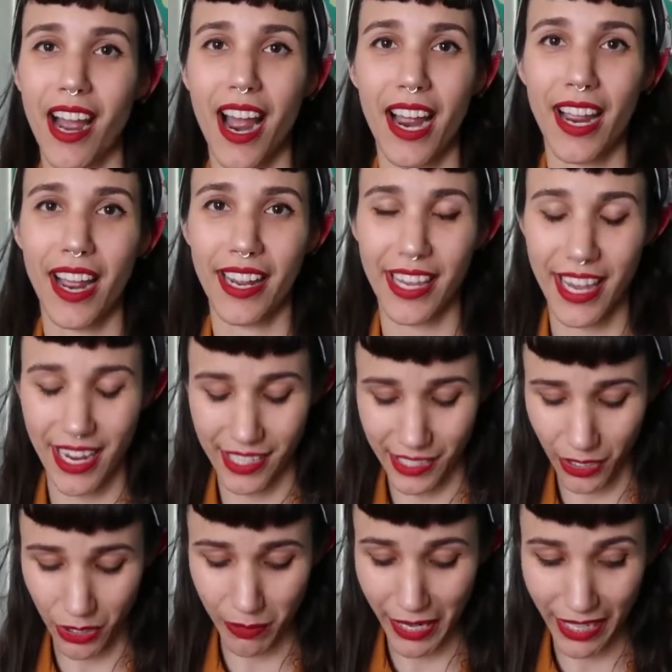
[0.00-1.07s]
I, I can't
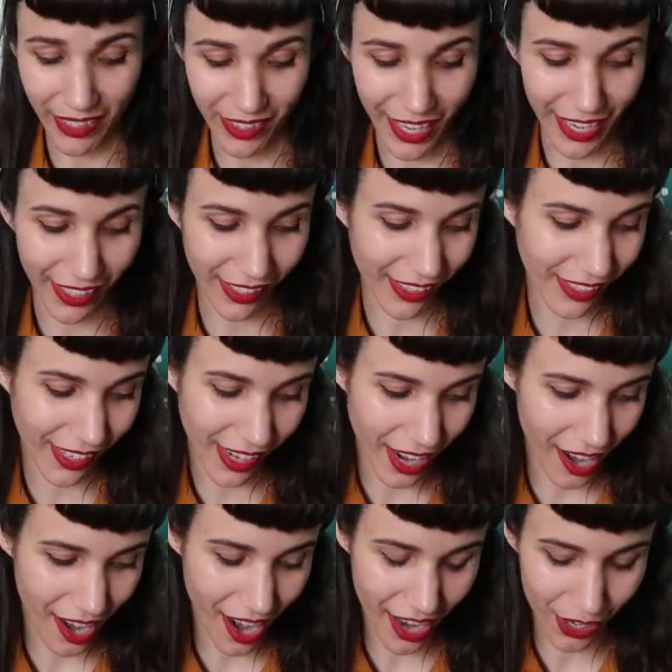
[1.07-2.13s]
do it, man. Like,
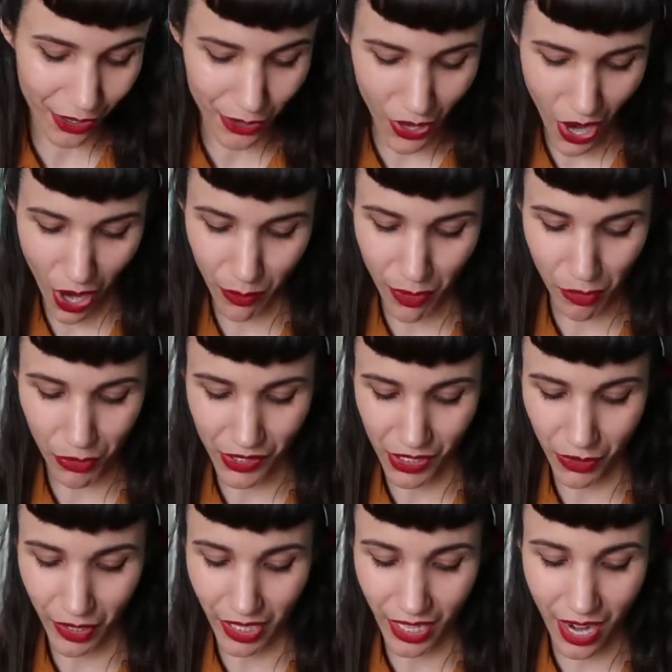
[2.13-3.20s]
I, I don't know how people
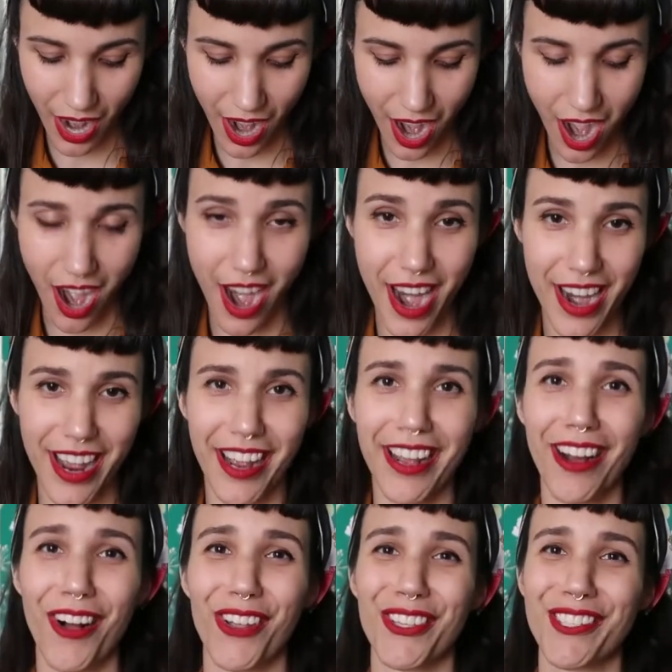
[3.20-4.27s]
do it. I
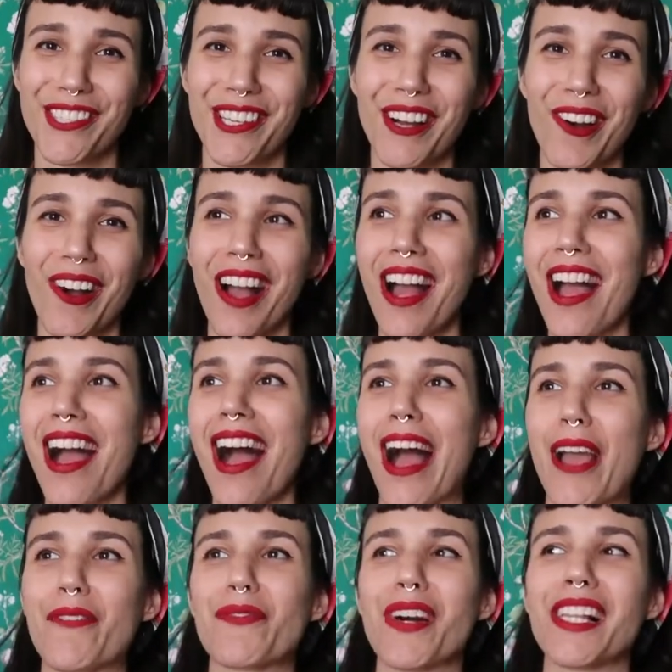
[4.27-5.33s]
also,
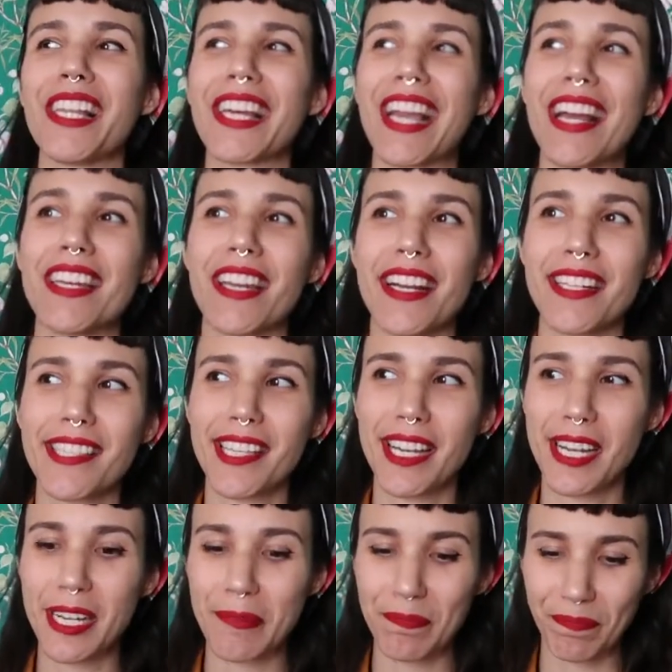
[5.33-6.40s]
I felt like at
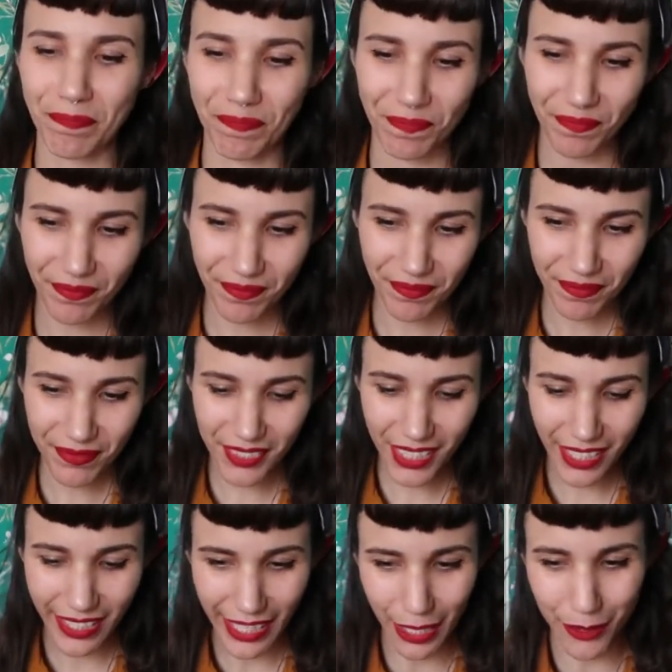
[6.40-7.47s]
nighttime,
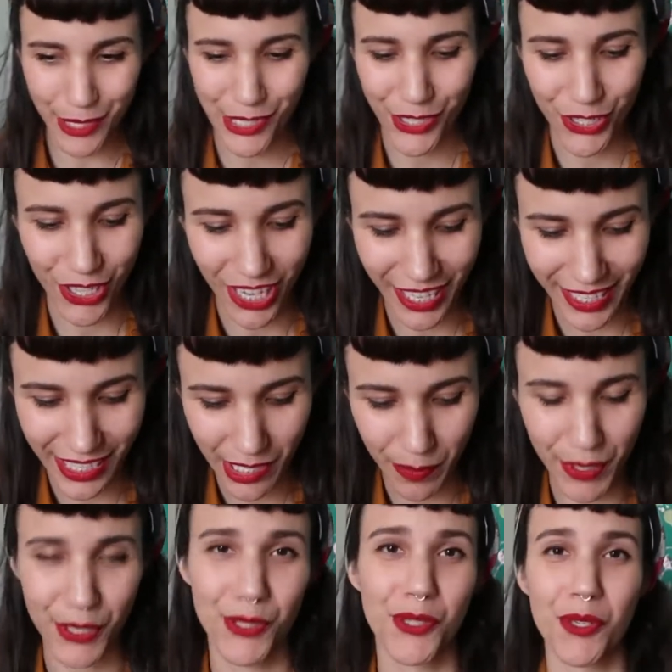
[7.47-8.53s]
I was trying to
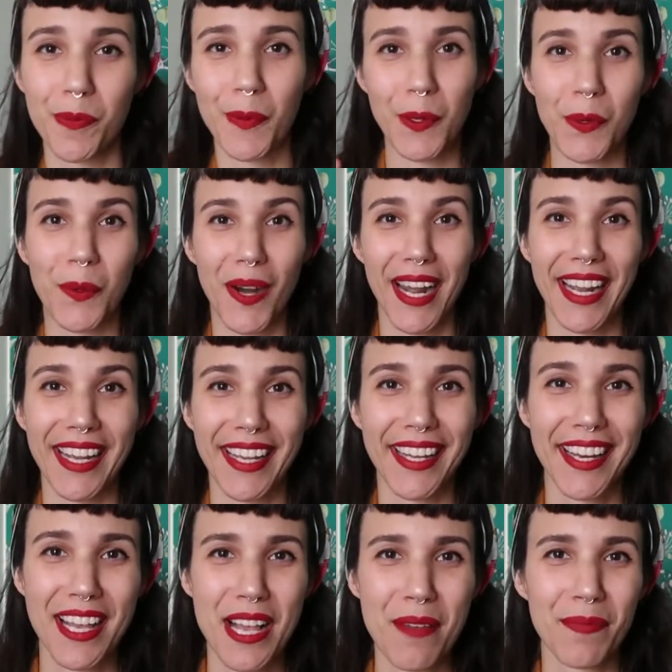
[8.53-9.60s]
be super
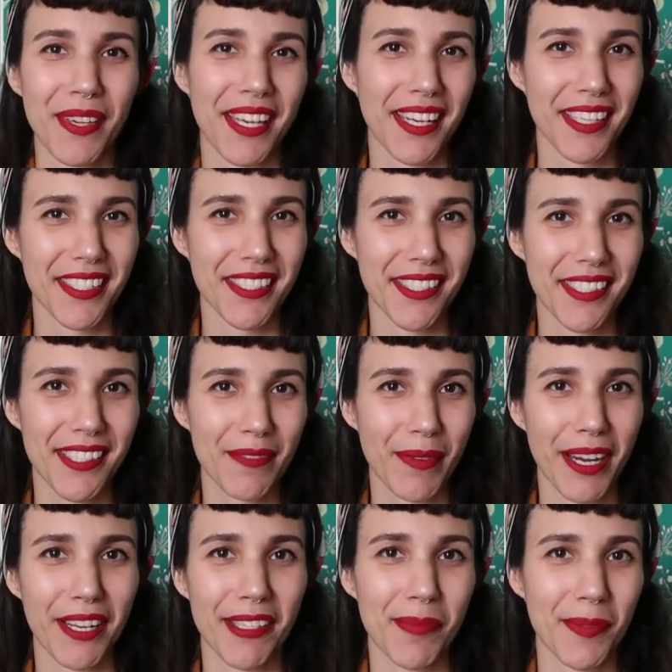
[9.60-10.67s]
quiet because
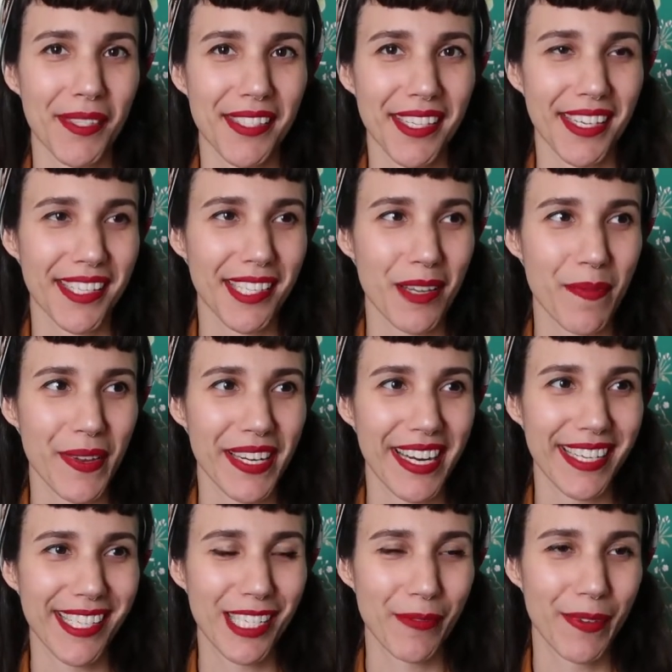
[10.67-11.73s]
my husband's like sleeping
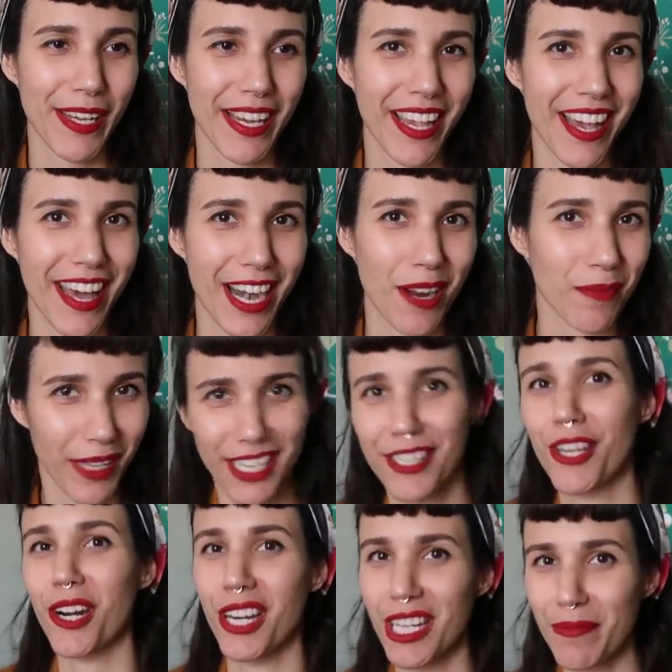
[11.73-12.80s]
next to me and I'm like
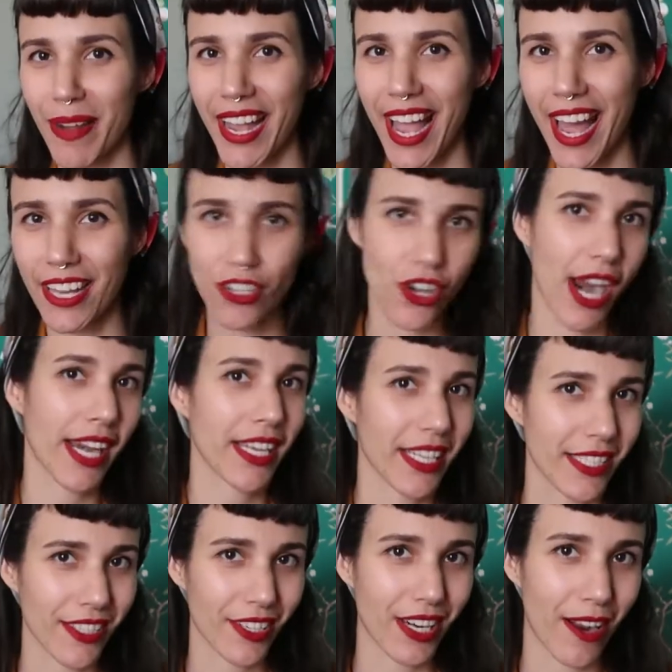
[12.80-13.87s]
turning my head trying to
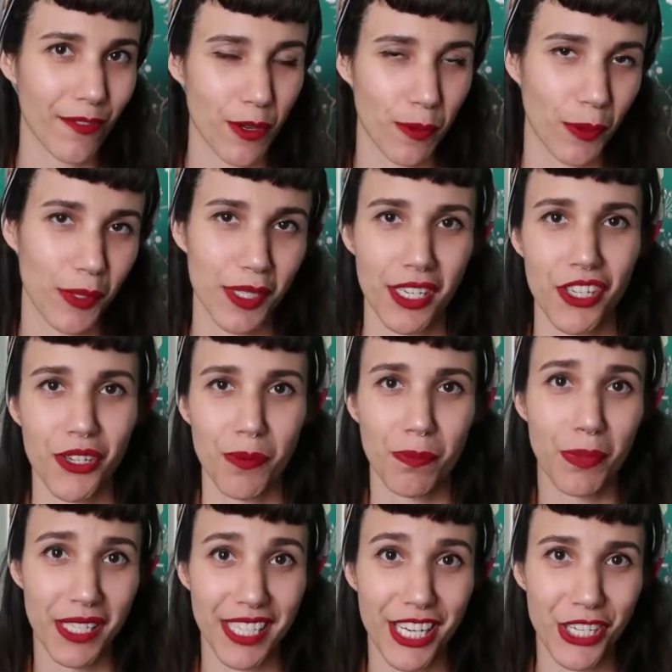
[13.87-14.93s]
get into a comfortable
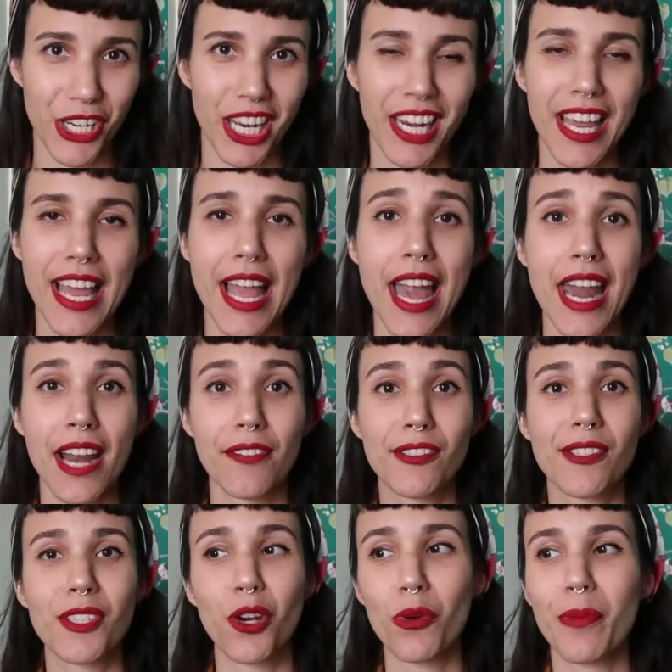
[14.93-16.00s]
position and I have
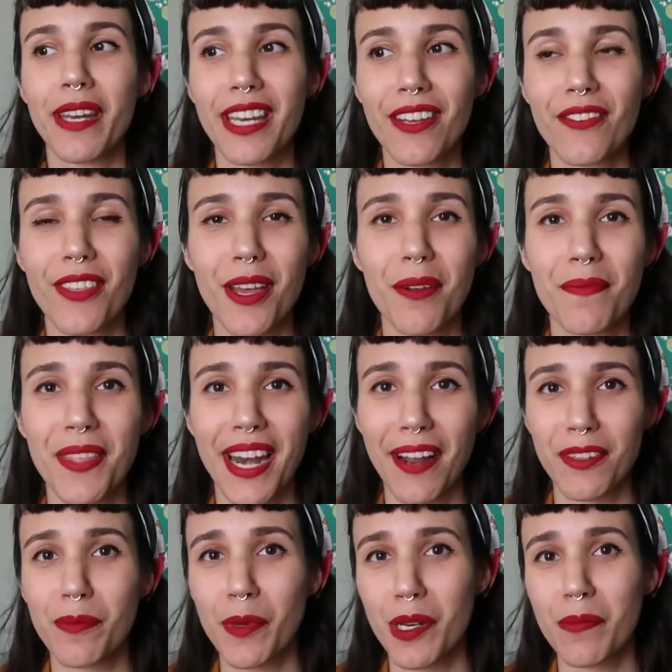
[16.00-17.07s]
so many of them that I
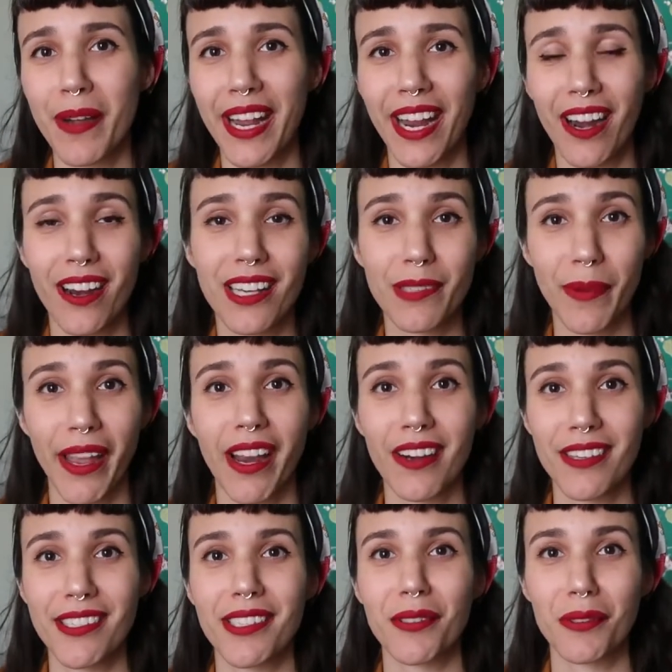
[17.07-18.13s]
have to put in my hair because my
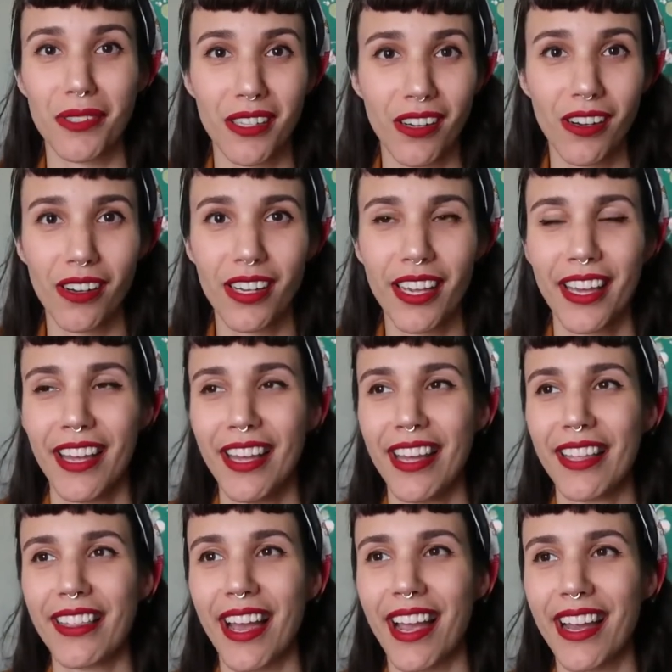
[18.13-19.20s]
hair is so long
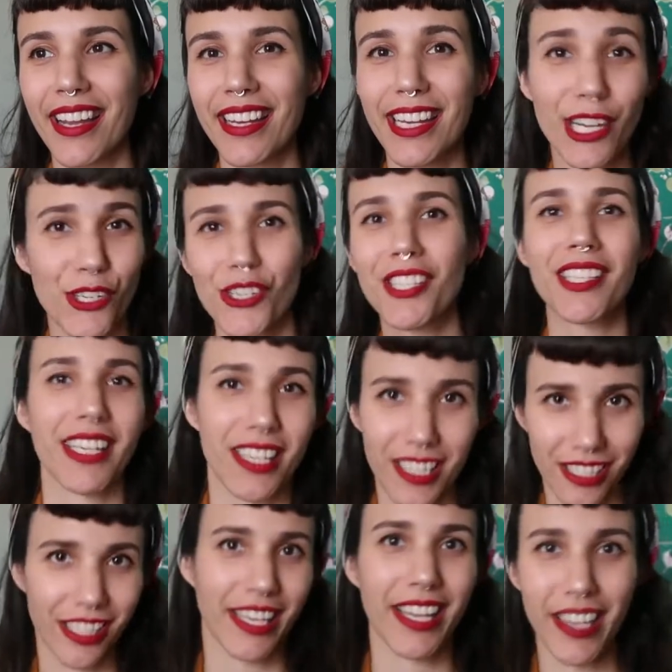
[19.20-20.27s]
that it's just like
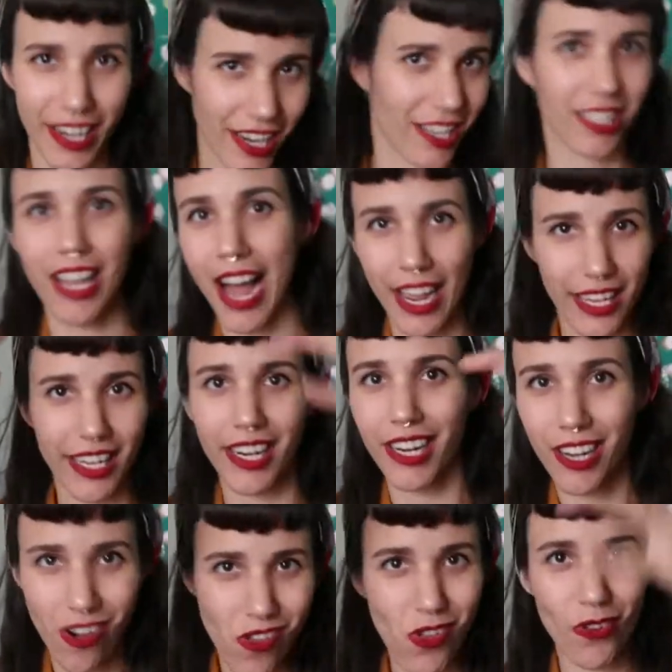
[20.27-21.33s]
clickety
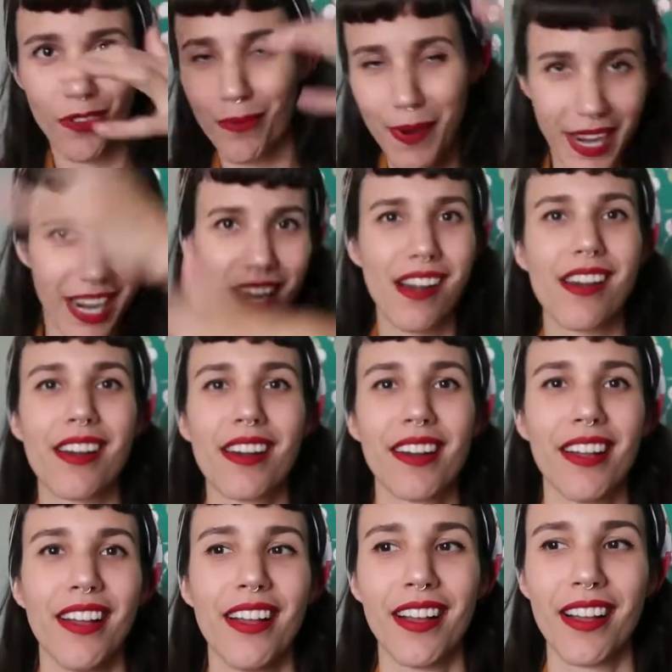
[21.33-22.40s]
clacketing all over my hair.